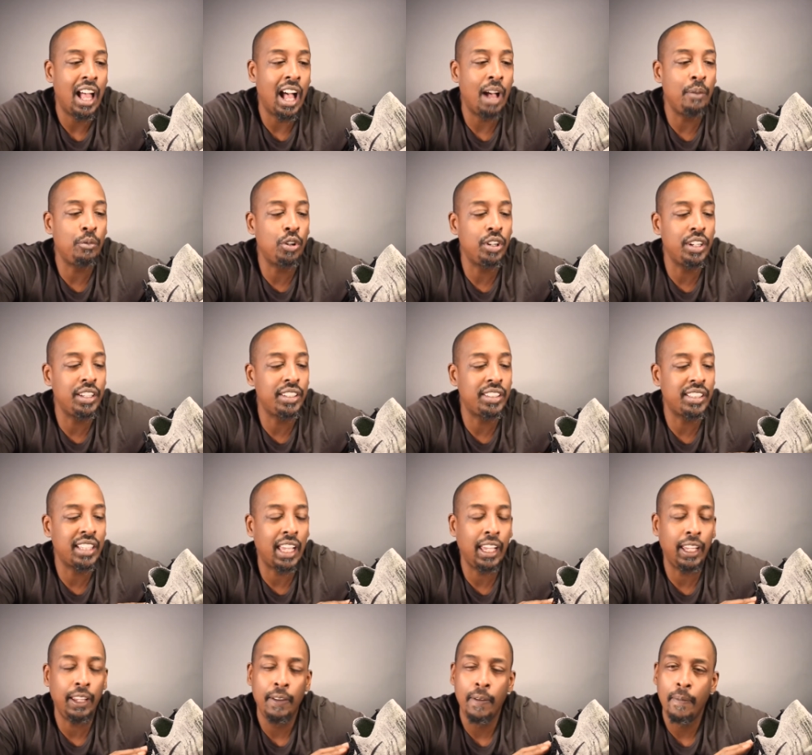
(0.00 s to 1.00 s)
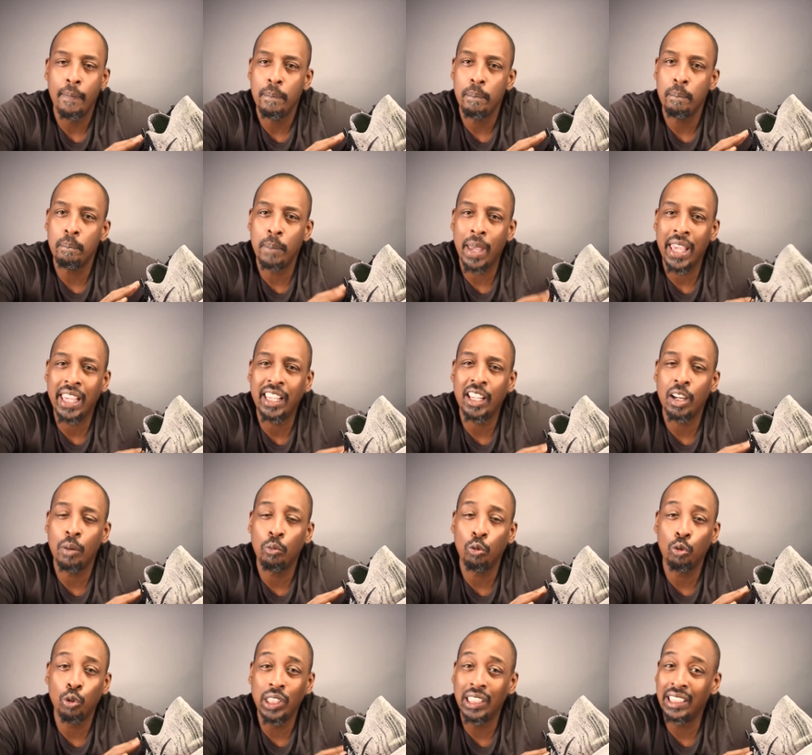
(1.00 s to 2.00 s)
I'm going to say make
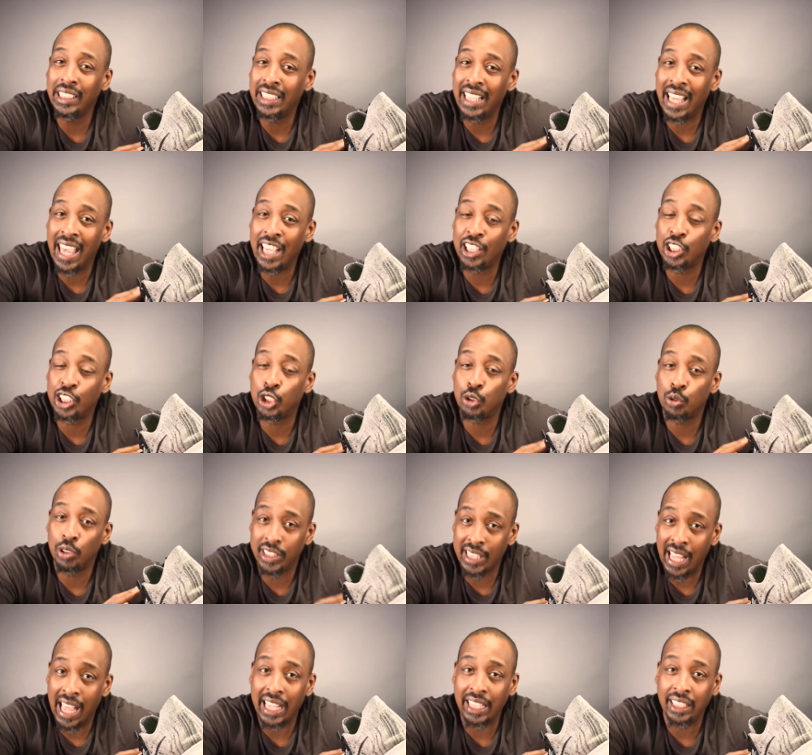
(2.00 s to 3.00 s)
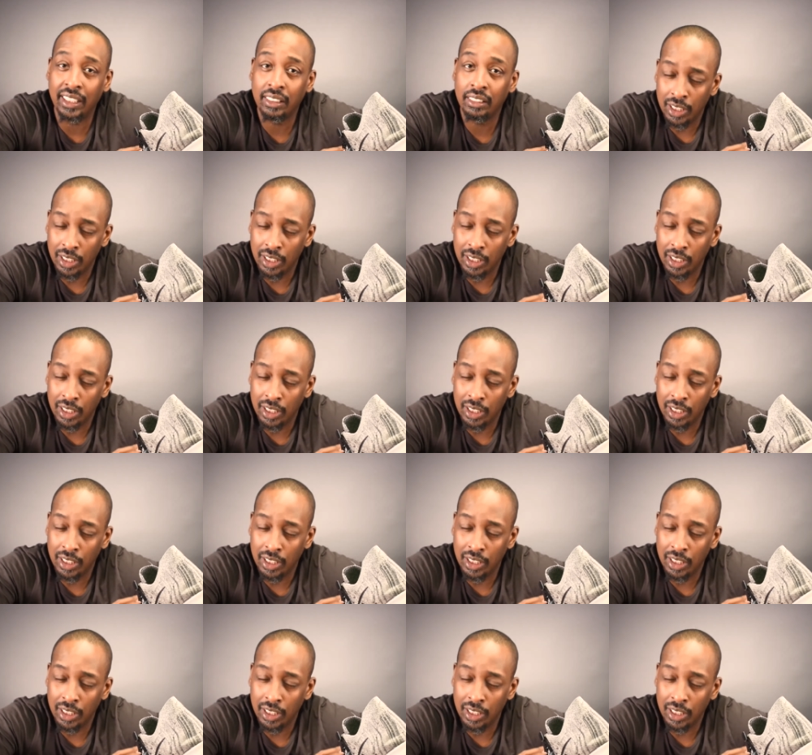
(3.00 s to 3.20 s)
them really extra tight.